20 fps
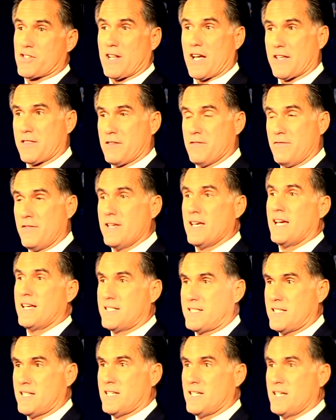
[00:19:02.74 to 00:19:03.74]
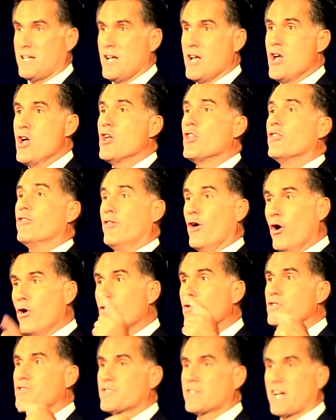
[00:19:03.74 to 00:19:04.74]
like the VAT,
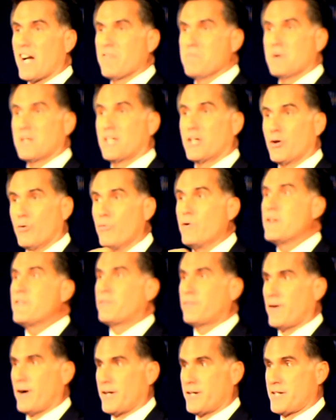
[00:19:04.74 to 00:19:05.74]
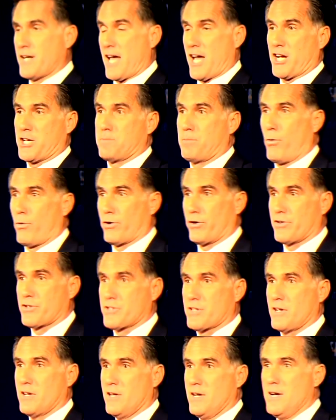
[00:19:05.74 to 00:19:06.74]
those the government can refund to
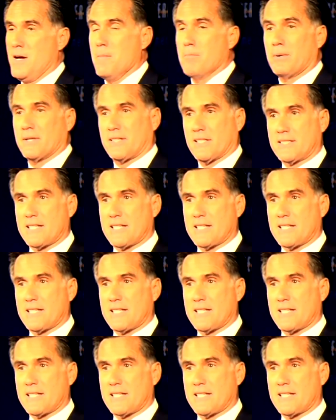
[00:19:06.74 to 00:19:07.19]
exporters. But the